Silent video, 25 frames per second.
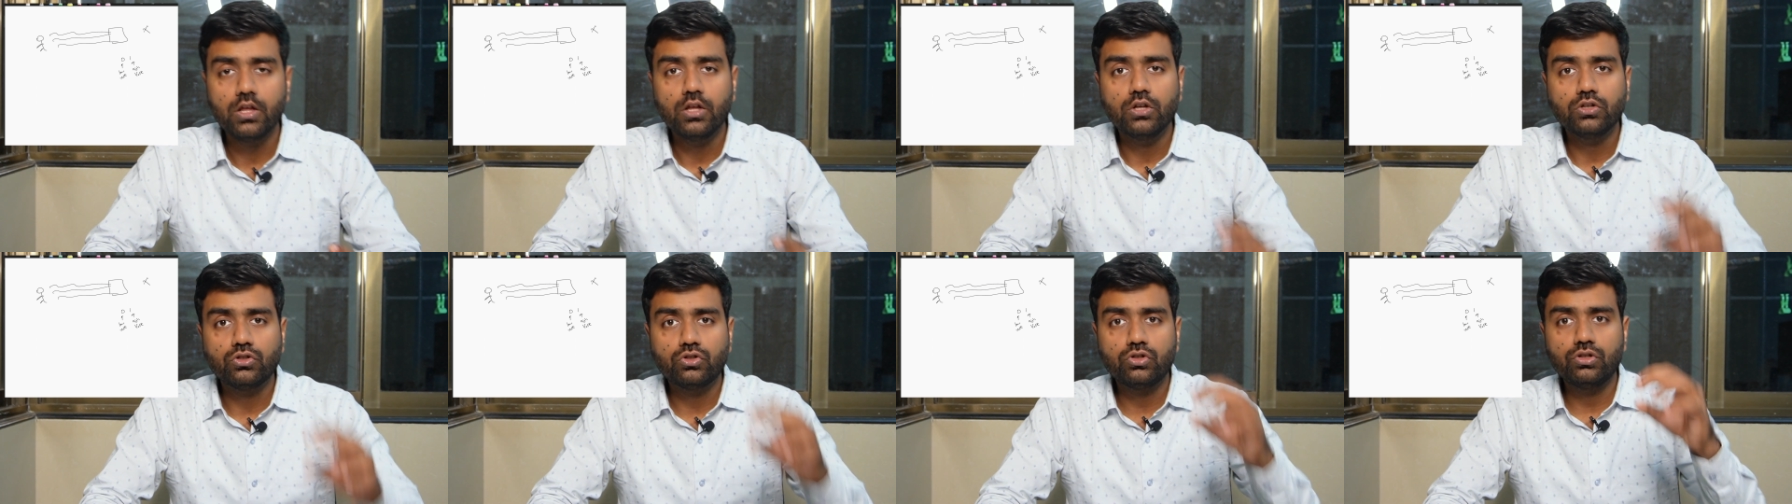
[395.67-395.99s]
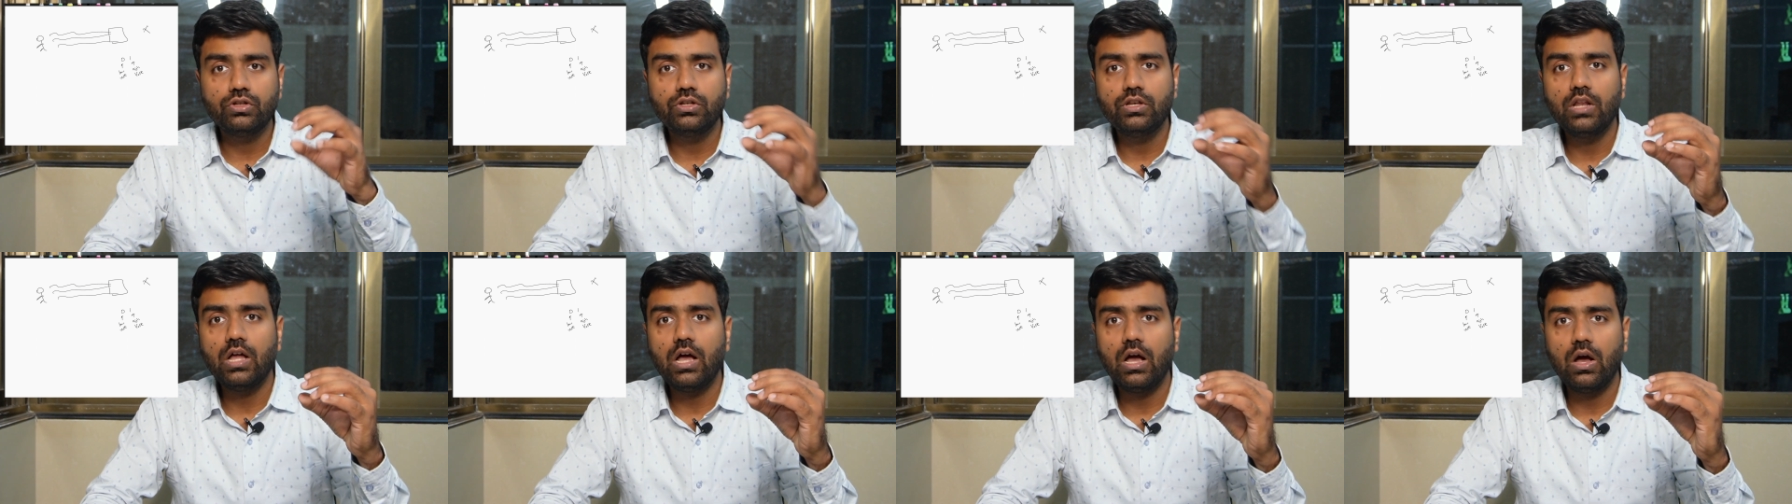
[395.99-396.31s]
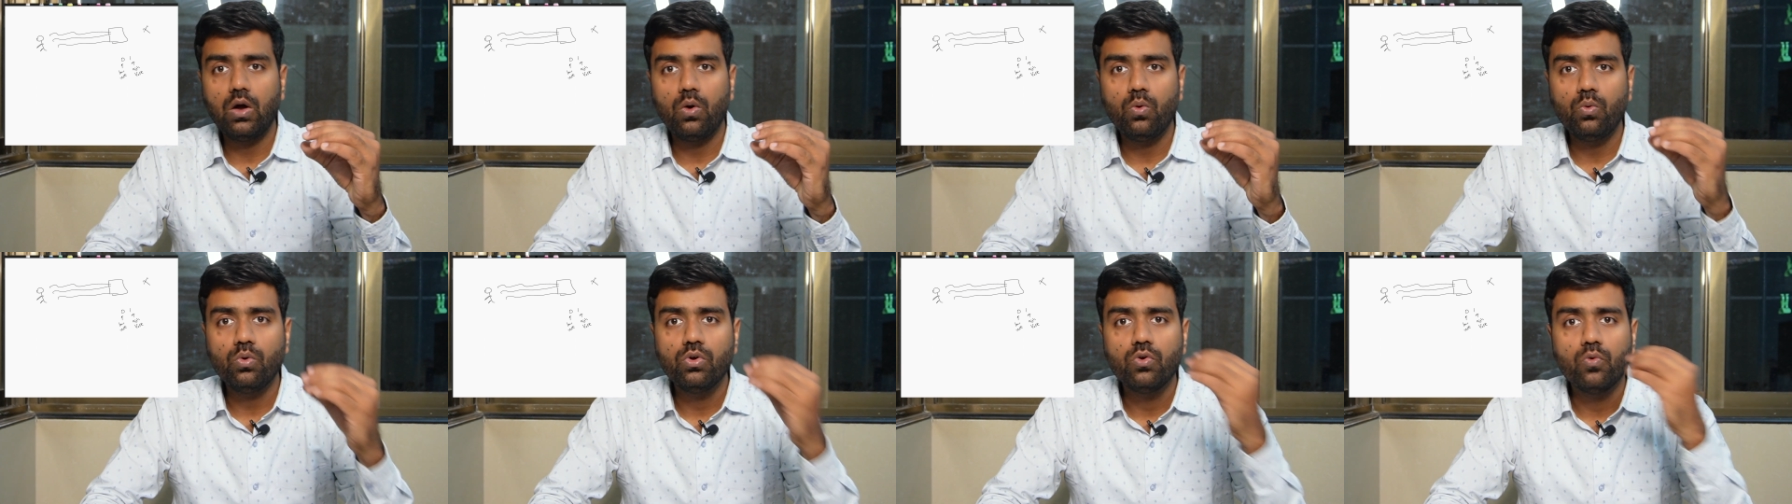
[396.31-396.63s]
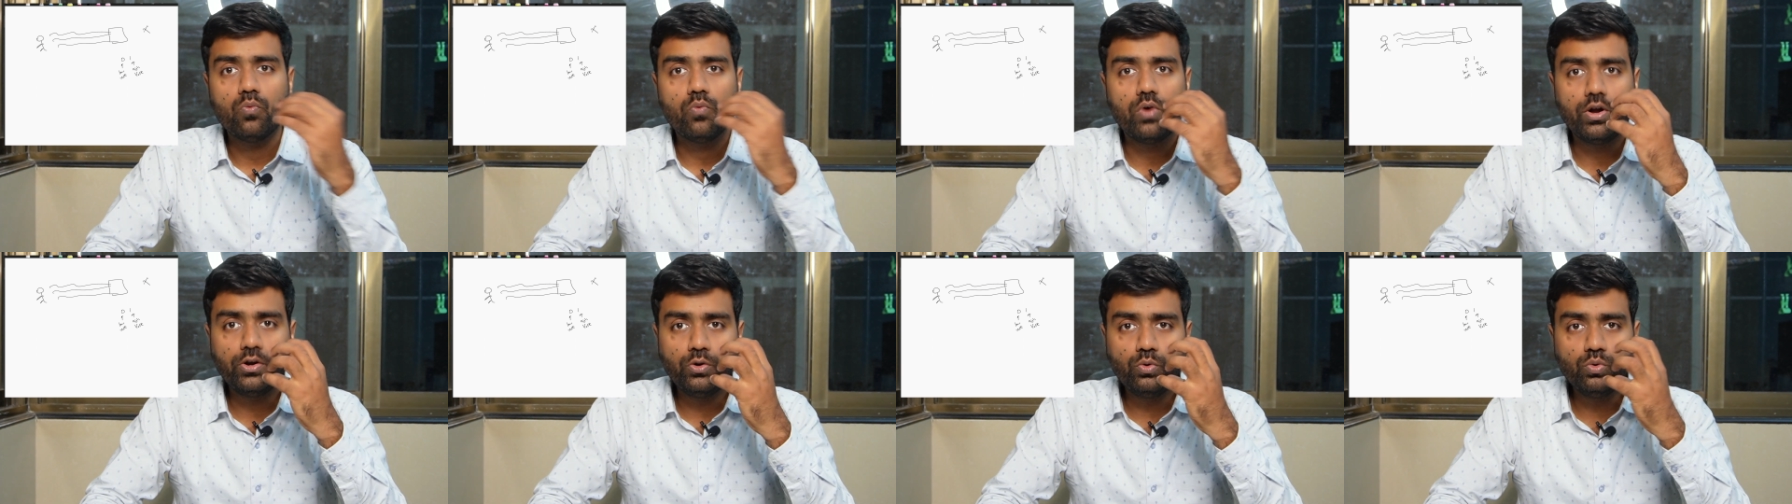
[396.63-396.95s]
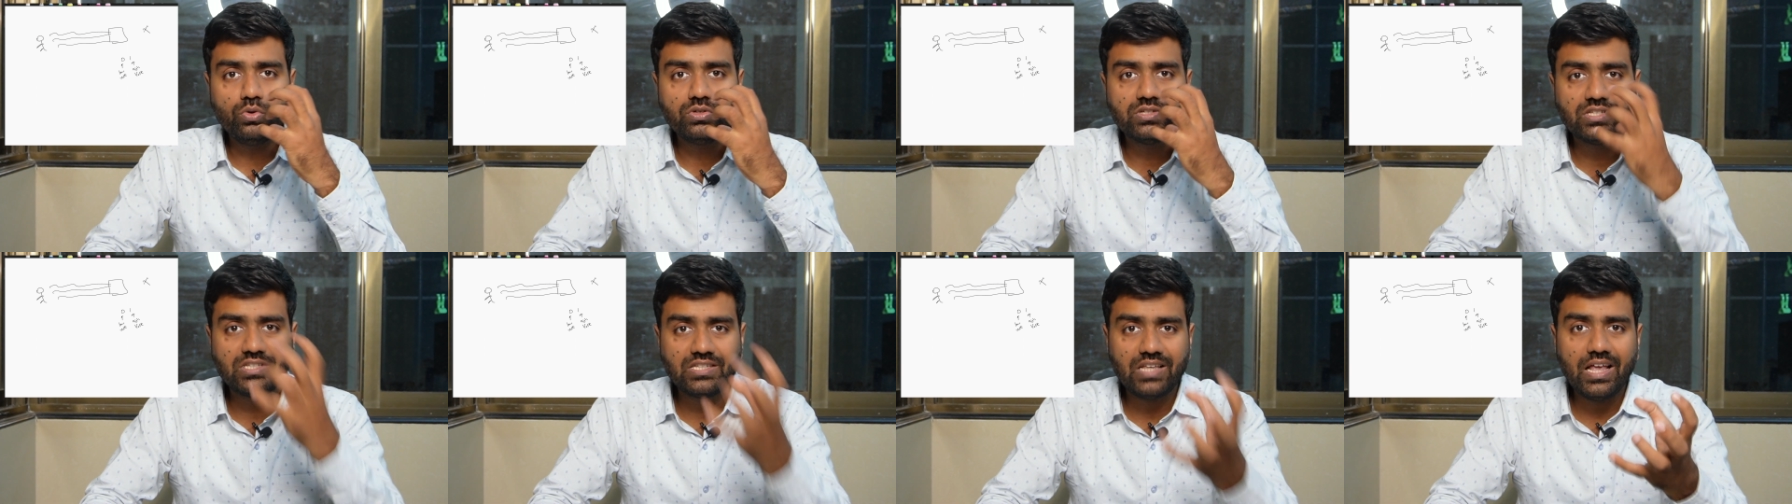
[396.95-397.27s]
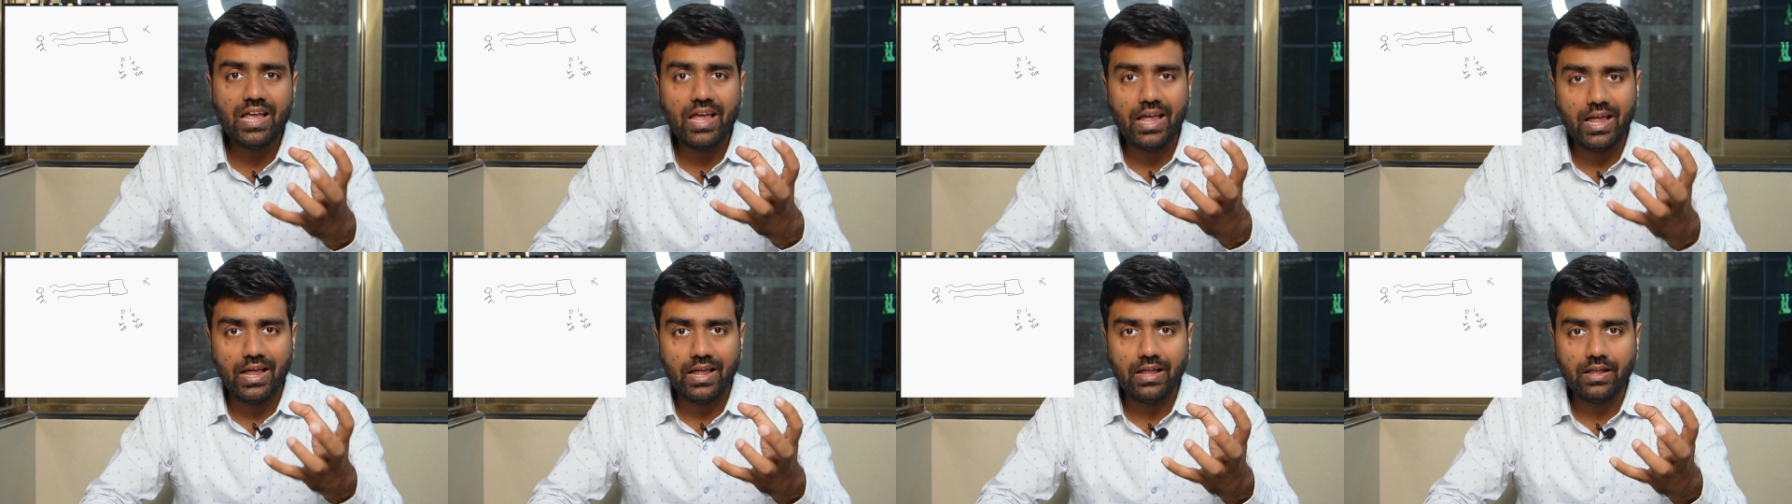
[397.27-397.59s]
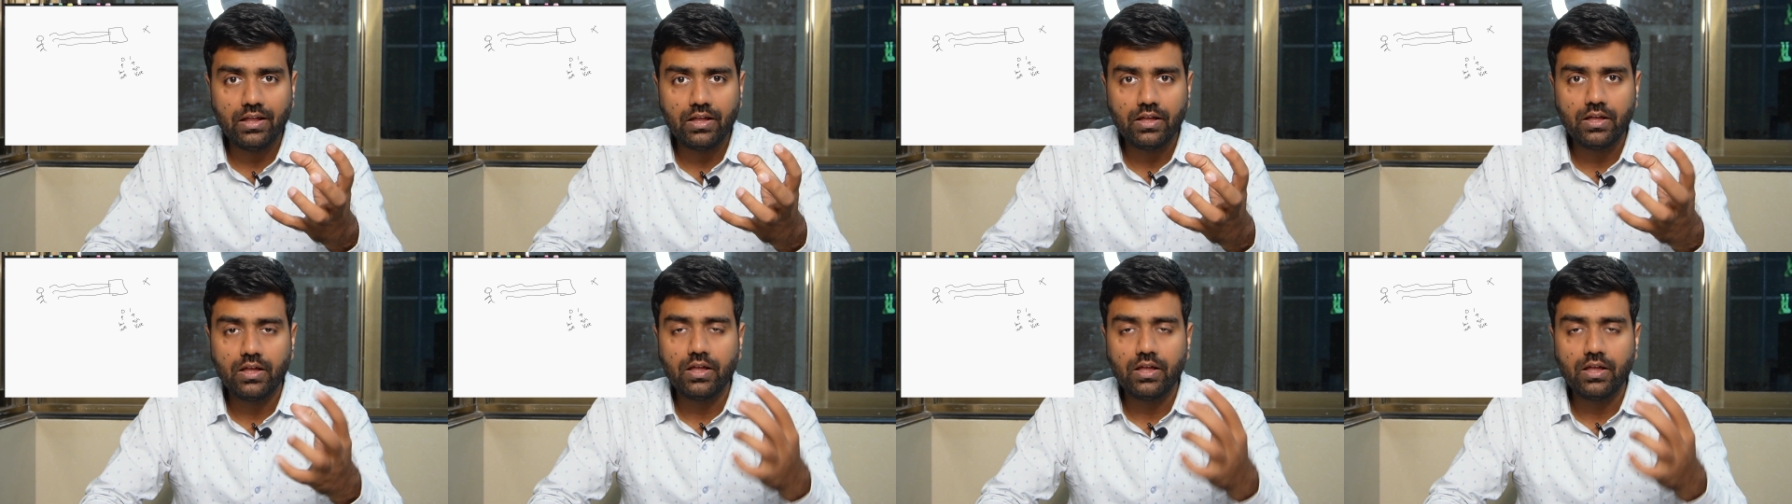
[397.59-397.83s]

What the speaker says: So now what you say